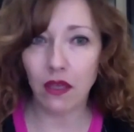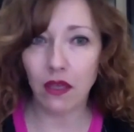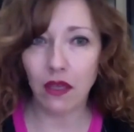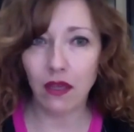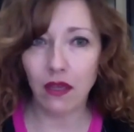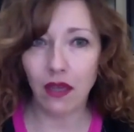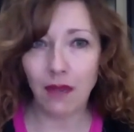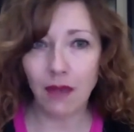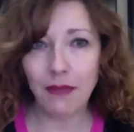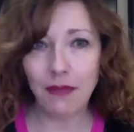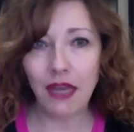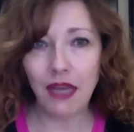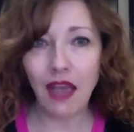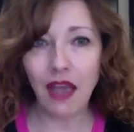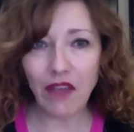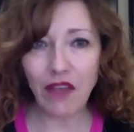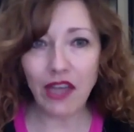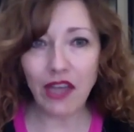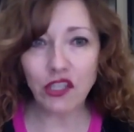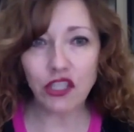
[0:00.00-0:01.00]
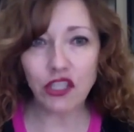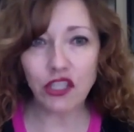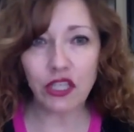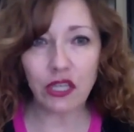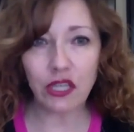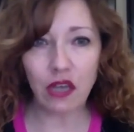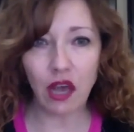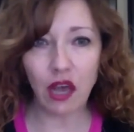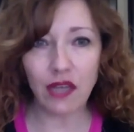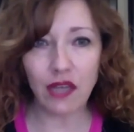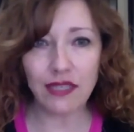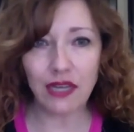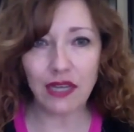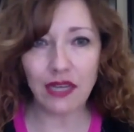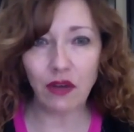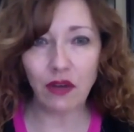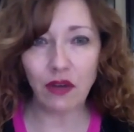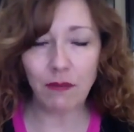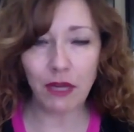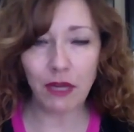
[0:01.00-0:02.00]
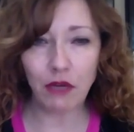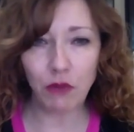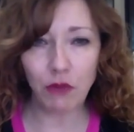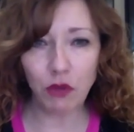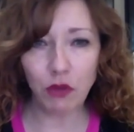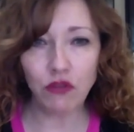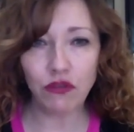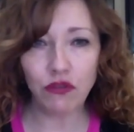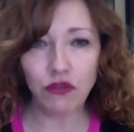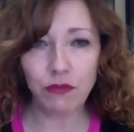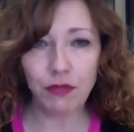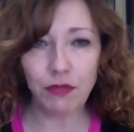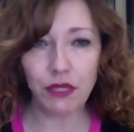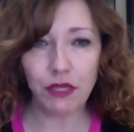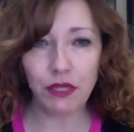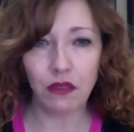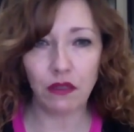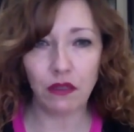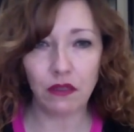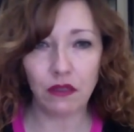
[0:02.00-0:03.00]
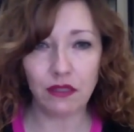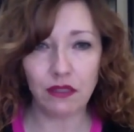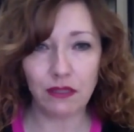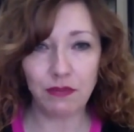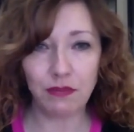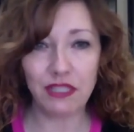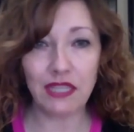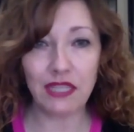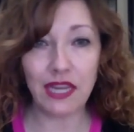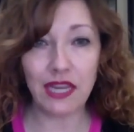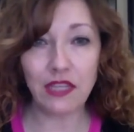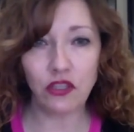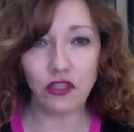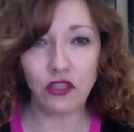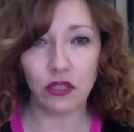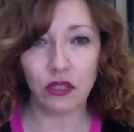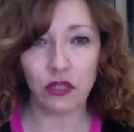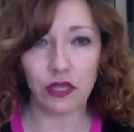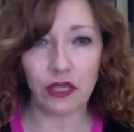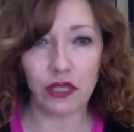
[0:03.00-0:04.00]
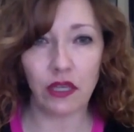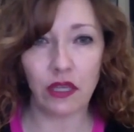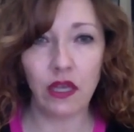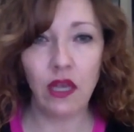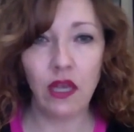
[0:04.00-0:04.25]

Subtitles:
I mean, I've actually cut down on my grocery bill substantially.